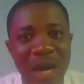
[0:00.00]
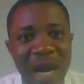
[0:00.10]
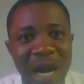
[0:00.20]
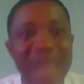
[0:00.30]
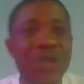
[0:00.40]

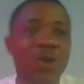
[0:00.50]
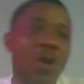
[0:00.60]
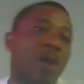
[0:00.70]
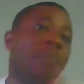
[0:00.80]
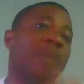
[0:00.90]
how to
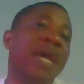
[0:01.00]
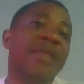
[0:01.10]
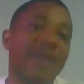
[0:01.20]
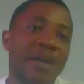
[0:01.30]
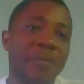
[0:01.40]
compare
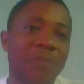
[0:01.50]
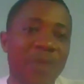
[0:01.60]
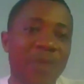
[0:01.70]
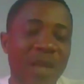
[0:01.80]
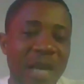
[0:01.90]
them,
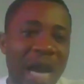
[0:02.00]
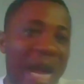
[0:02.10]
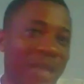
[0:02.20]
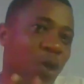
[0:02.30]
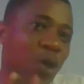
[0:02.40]
how
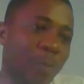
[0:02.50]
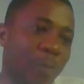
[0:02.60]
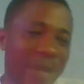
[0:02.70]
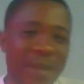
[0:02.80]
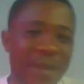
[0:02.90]
to
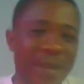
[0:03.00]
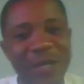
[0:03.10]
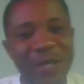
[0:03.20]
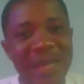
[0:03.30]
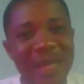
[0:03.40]
compare them. For
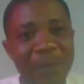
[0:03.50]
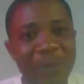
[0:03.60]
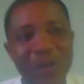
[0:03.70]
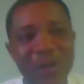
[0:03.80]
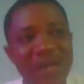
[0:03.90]

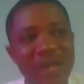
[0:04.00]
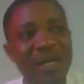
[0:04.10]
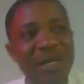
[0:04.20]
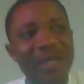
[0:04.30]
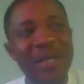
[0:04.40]
example,
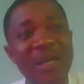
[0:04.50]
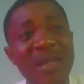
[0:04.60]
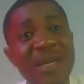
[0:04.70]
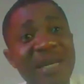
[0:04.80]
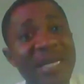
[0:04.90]

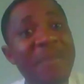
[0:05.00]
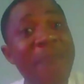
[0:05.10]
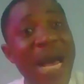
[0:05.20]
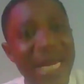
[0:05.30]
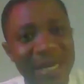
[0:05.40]
the
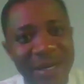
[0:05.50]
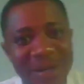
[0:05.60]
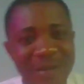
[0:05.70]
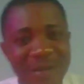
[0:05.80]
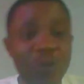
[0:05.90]
man,
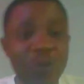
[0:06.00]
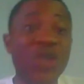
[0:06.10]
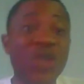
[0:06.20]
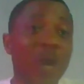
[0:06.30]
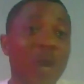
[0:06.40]

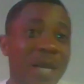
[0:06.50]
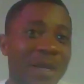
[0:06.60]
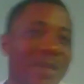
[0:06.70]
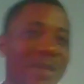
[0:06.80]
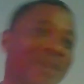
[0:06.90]
which one?
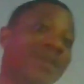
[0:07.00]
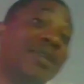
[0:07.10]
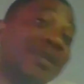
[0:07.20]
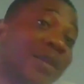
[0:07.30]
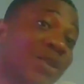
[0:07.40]

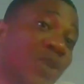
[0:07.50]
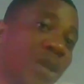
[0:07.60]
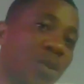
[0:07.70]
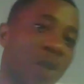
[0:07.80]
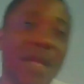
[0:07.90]
The tall
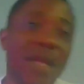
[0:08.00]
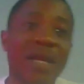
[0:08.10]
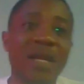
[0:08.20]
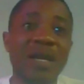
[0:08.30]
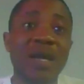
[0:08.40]
one.
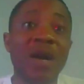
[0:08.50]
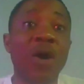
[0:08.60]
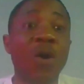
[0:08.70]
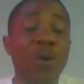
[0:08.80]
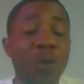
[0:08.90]

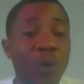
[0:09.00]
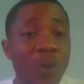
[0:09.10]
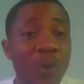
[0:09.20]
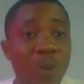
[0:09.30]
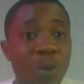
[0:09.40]

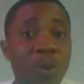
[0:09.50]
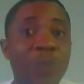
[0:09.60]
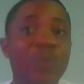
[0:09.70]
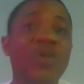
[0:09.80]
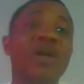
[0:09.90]
Oh,
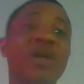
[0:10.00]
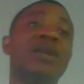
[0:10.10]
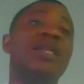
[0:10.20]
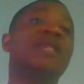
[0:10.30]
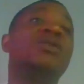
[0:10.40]

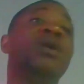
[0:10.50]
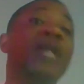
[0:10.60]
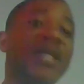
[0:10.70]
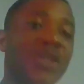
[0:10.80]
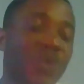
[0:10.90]
the
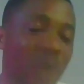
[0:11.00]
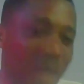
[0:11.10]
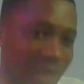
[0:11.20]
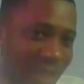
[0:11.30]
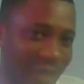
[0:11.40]
tallest one,
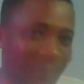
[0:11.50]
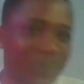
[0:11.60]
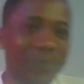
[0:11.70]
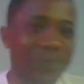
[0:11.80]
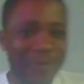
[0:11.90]

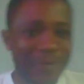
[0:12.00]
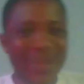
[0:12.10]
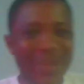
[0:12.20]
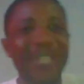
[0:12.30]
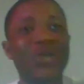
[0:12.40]

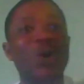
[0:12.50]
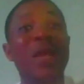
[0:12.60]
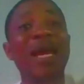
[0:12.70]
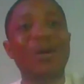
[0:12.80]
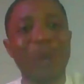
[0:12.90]
the
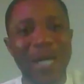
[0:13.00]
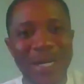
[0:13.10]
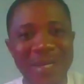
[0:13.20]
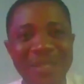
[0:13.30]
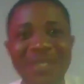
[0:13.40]
taller one.
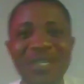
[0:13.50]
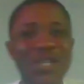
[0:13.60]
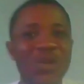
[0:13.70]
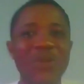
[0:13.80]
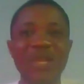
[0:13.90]

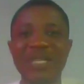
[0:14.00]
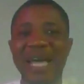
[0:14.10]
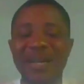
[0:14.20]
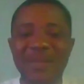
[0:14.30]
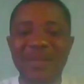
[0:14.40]
So these
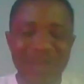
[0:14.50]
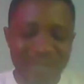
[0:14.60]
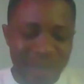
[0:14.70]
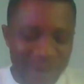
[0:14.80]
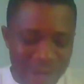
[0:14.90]
are the things
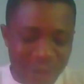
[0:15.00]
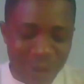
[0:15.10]
that we're going